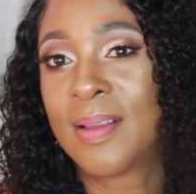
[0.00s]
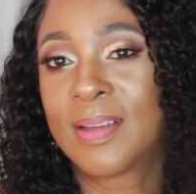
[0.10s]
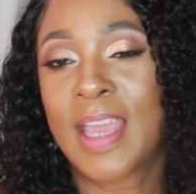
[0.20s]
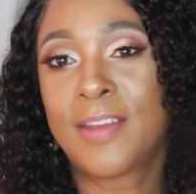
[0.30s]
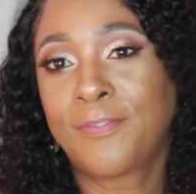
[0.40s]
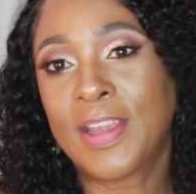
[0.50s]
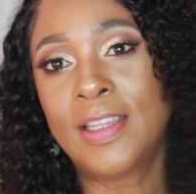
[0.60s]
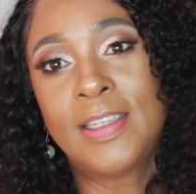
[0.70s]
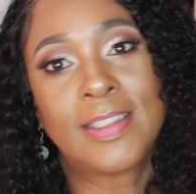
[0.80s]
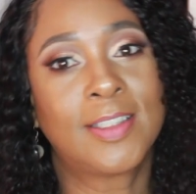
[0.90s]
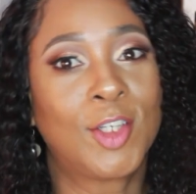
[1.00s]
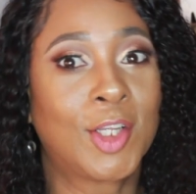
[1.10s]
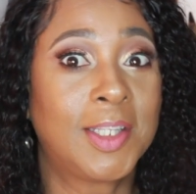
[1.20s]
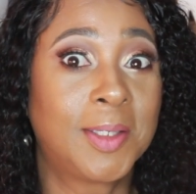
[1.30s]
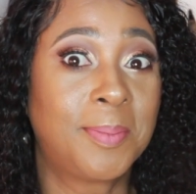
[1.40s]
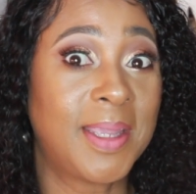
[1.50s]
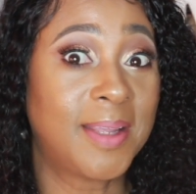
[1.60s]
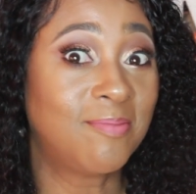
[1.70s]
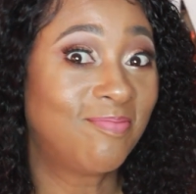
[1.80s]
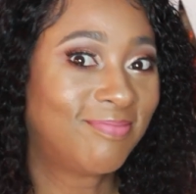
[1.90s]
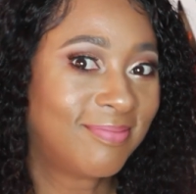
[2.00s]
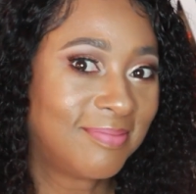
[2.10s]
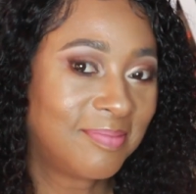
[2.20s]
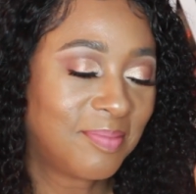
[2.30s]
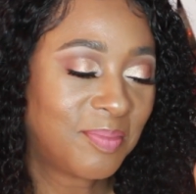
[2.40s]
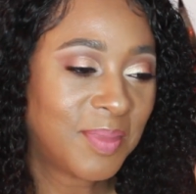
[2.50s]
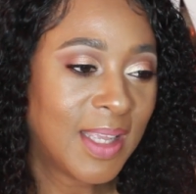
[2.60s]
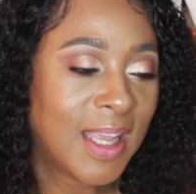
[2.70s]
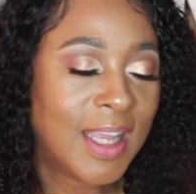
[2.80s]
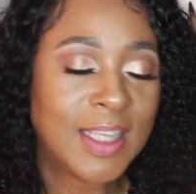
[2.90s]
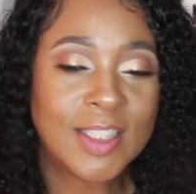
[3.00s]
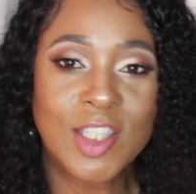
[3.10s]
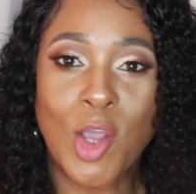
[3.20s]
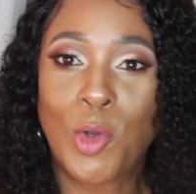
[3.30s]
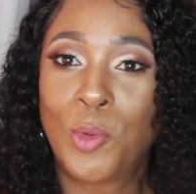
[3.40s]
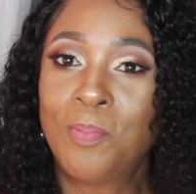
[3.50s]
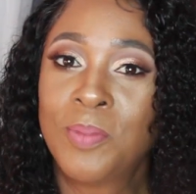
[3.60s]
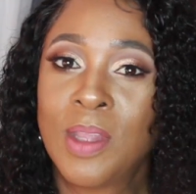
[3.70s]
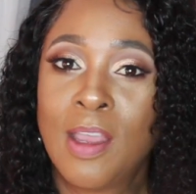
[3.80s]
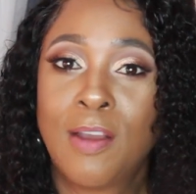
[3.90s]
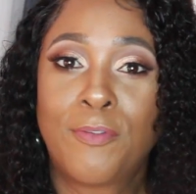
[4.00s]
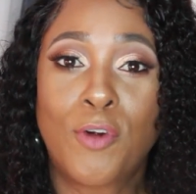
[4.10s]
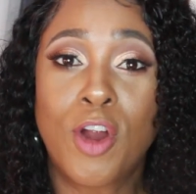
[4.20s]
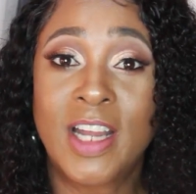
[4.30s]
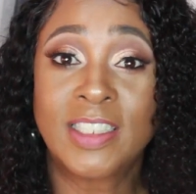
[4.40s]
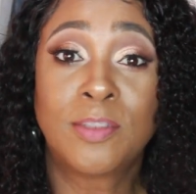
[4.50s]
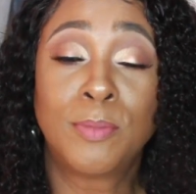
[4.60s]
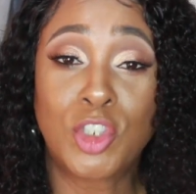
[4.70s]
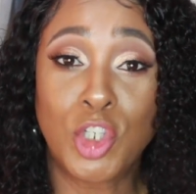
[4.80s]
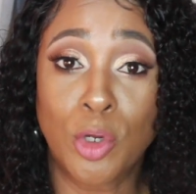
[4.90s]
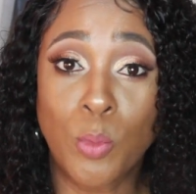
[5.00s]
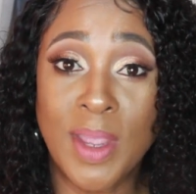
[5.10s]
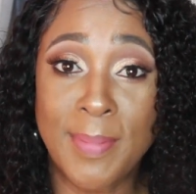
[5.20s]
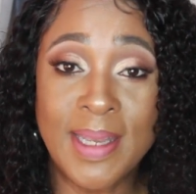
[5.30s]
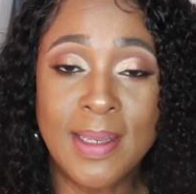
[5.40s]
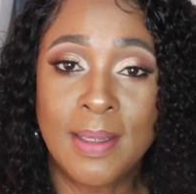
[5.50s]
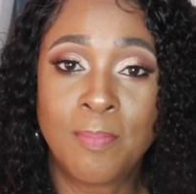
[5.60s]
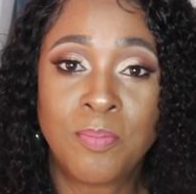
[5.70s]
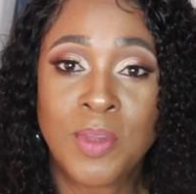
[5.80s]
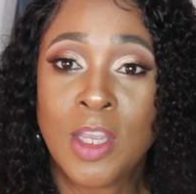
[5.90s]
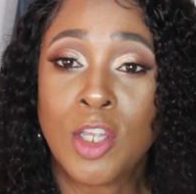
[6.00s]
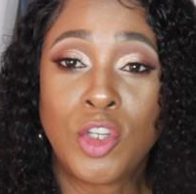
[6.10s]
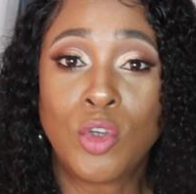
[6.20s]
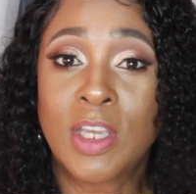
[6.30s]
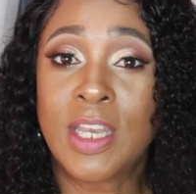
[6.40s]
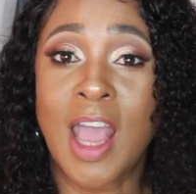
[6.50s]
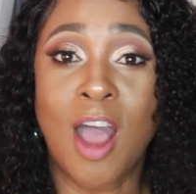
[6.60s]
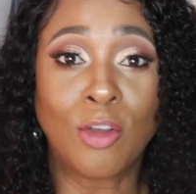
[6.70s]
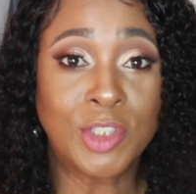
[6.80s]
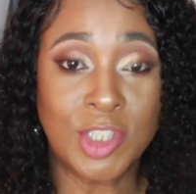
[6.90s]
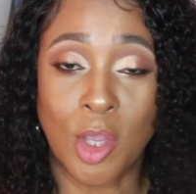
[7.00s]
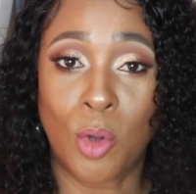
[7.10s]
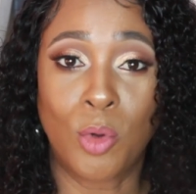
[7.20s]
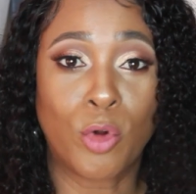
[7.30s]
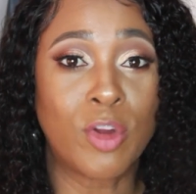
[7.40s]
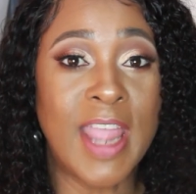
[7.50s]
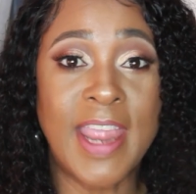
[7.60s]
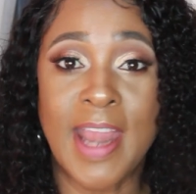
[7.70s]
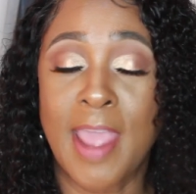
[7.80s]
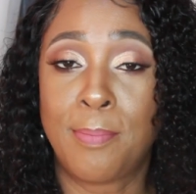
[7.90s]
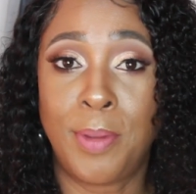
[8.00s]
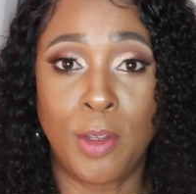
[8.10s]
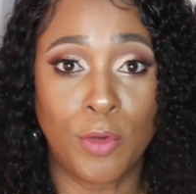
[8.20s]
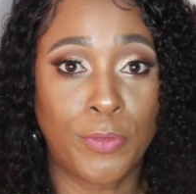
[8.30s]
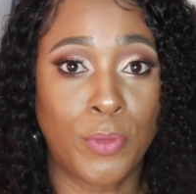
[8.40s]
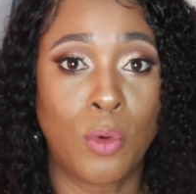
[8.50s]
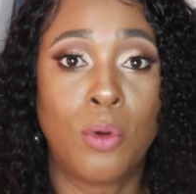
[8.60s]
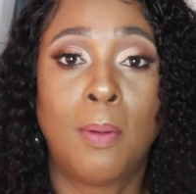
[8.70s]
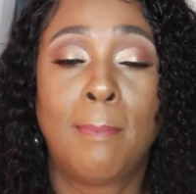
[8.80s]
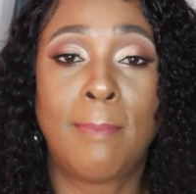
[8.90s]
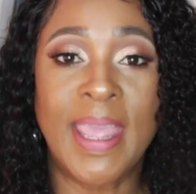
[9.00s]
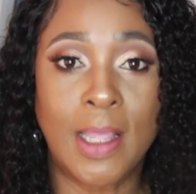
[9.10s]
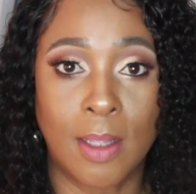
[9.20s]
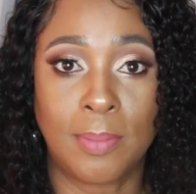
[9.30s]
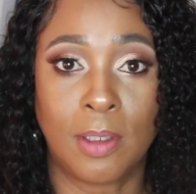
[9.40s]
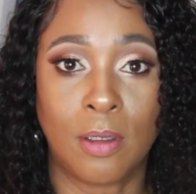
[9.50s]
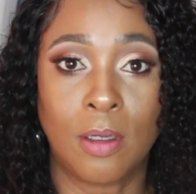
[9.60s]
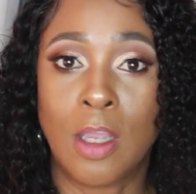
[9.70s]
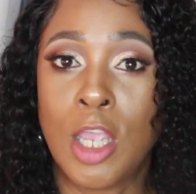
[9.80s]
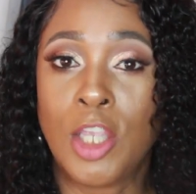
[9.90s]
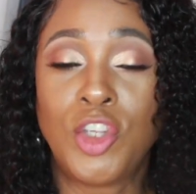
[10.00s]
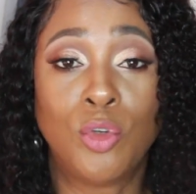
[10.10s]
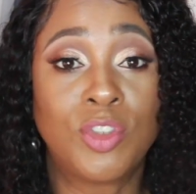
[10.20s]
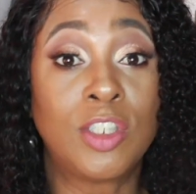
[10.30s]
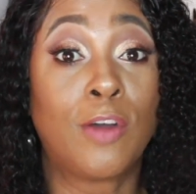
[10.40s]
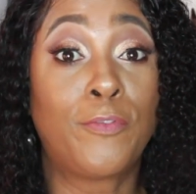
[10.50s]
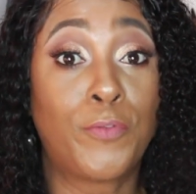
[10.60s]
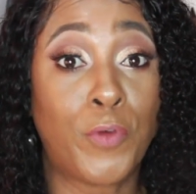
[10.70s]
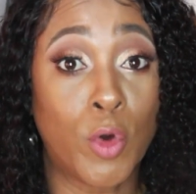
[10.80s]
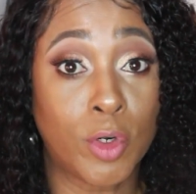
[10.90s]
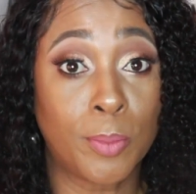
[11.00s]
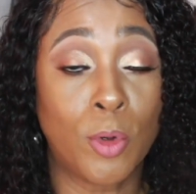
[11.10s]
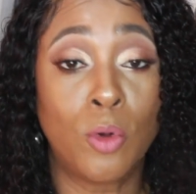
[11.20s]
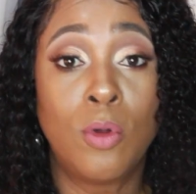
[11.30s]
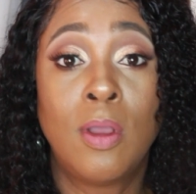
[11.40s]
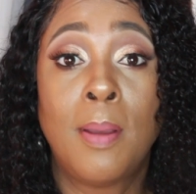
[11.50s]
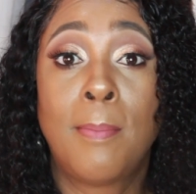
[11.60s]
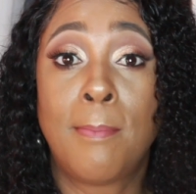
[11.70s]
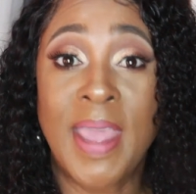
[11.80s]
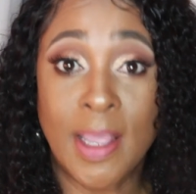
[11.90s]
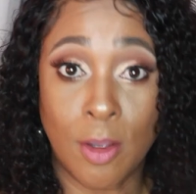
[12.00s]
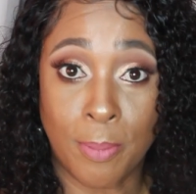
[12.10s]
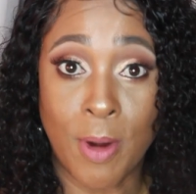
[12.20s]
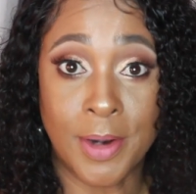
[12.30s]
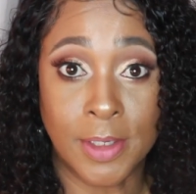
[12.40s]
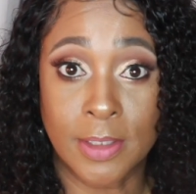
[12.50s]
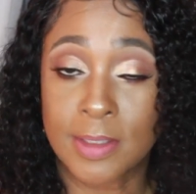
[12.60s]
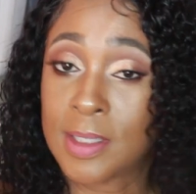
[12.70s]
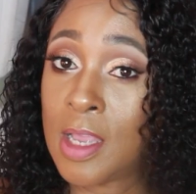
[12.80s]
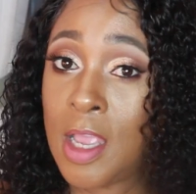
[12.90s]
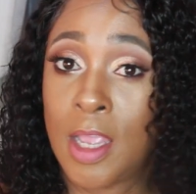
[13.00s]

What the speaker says: kind of feeling this look a little bit. So for us mature women, you can also create a beautiful makeup look using affordable makeup products.